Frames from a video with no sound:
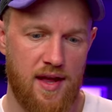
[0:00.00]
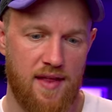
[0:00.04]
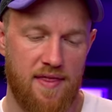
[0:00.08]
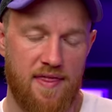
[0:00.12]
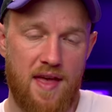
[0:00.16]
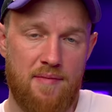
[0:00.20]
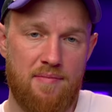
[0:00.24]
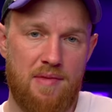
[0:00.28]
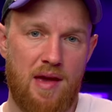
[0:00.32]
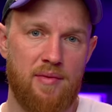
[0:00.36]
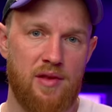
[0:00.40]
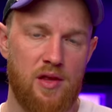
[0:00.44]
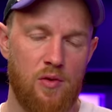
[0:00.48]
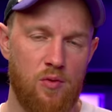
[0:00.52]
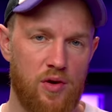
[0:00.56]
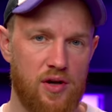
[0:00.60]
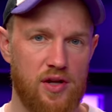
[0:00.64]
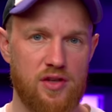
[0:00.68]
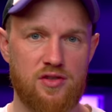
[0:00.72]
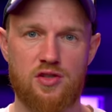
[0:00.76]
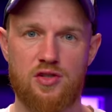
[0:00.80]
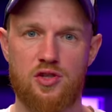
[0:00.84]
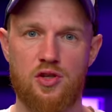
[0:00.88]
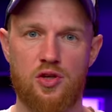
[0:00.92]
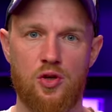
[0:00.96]
Then maybe they
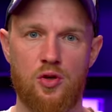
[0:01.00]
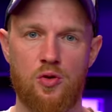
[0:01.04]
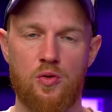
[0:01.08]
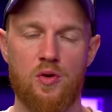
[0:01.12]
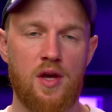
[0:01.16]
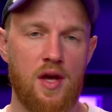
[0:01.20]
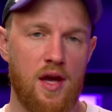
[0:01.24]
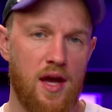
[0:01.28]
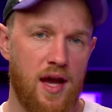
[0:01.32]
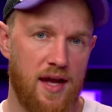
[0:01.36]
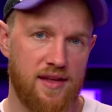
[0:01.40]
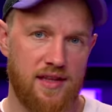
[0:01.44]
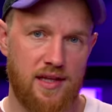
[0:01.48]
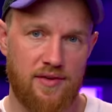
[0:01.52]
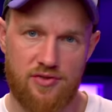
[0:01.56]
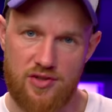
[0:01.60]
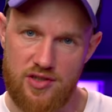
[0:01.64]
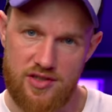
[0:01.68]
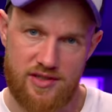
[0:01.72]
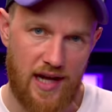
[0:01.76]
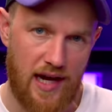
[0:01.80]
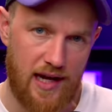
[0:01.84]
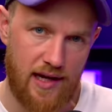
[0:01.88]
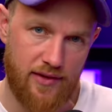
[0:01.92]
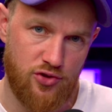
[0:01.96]
wanted to do a different
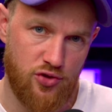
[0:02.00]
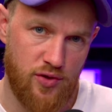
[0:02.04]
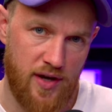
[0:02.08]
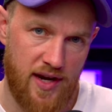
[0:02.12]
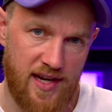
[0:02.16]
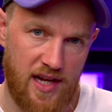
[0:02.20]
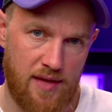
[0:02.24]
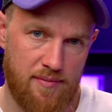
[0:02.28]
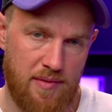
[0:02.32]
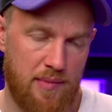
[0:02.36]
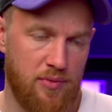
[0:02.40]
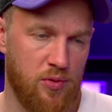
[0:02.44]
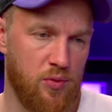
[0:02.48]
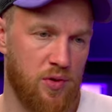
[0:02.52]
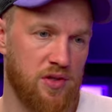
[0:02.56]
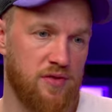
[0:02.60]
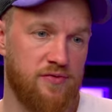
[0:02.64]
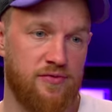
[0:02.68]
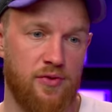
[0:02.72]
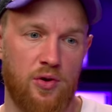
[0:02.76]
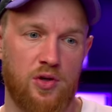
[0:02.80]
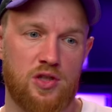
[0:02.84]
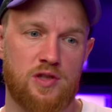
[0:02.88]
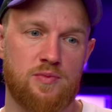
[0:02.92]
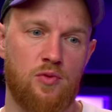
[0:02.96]
style of training. Maybe they wanted to
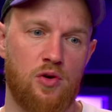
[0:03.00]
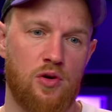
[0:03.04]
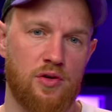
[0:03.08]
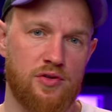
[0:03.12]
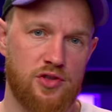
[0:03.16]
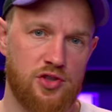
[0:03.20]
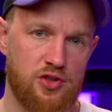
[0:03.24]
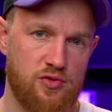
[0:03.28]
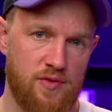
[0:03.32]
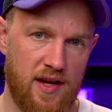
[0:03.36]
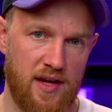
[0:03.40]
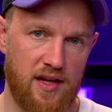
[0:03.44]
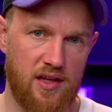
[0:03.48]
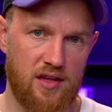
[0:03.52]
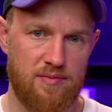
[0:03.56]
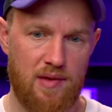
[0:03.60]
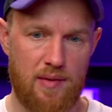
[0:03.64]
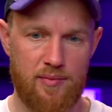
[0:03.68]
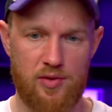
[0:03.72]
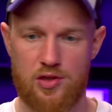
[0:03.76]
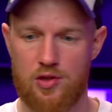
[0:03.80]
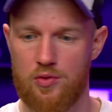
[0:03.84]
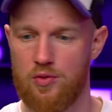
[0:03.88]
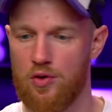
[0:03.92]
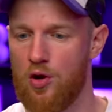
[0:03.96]
focus more on strength.
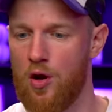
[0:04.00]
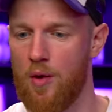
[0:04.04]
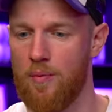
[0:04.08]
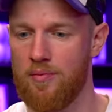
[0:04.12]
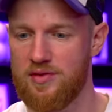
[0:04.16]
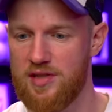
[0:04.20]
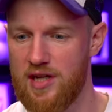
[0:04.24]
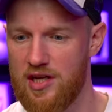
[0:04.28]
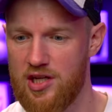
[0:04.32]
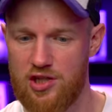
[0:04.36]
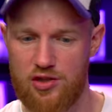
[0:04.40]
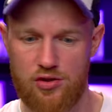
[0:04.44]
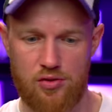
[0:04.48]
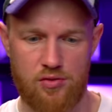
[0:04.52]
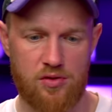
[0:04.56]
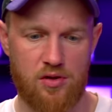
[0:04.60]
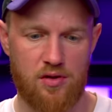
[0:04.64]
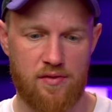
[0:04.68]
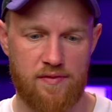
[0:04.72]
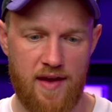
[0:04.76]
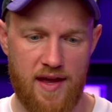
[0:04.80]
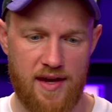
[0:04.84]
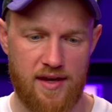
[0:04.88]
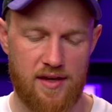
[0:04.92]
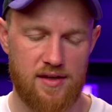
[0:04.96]
Maybe do a competition or an
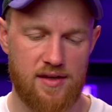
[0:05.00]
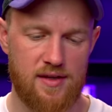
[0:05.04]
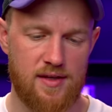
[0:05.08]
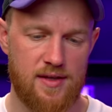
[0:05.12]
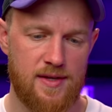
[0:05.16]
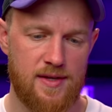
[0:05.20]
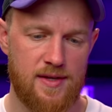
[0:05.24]
event.